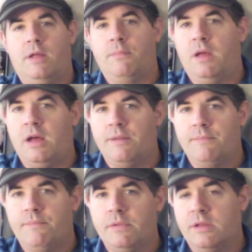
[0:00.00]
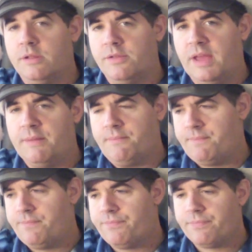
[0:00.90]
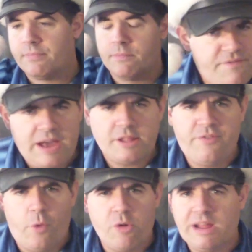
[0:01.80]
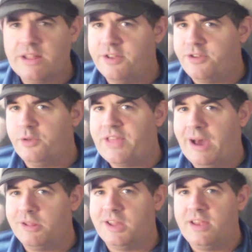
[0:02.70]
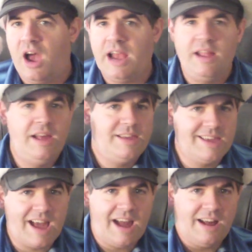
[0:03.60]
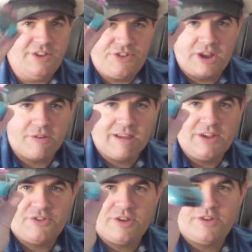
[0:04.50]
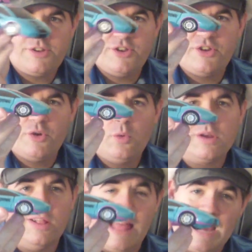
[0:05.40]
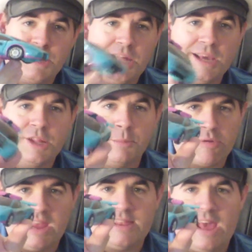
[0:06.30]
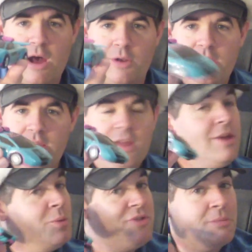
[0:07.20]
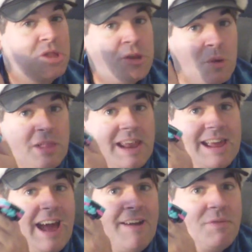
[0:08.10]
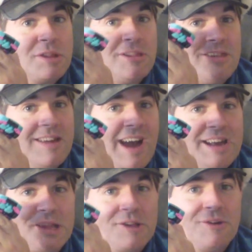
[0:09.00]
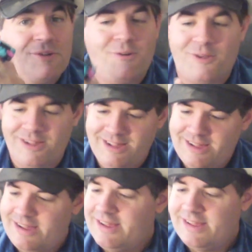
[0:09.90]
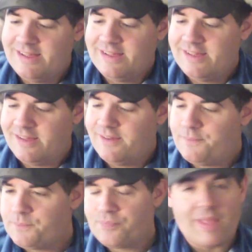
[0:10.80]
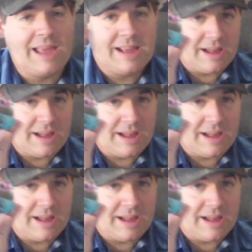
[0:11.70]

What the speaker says: I'm not going to do that. Fast forwarding to 2009, you got a Generation 2 Classics Breakdown, which I'm so glad I have this little guy. He's so cool. I